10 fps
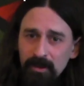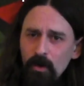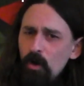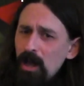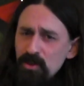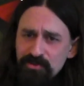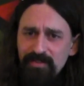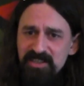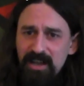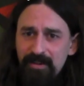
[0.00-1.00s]
Or loads of
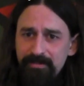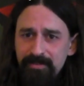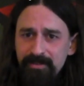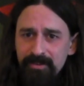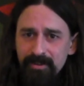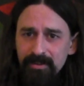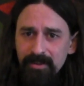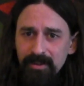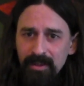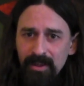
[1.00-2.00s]
other stuff.
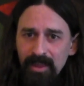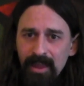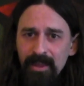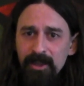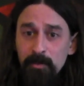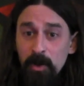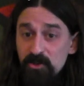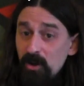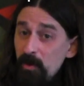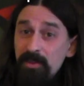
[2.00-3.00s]
You
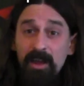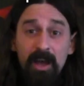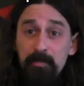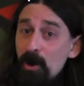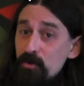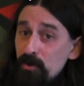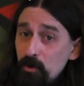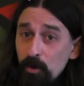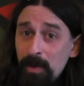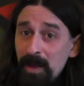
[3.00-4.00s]
might try with a broken
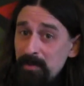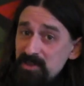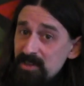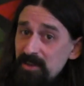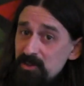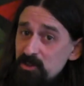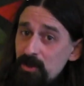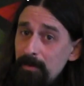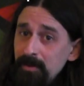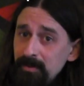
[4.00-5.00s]
chord maybe instead of just
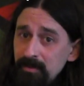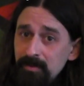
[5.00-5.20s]
strumming.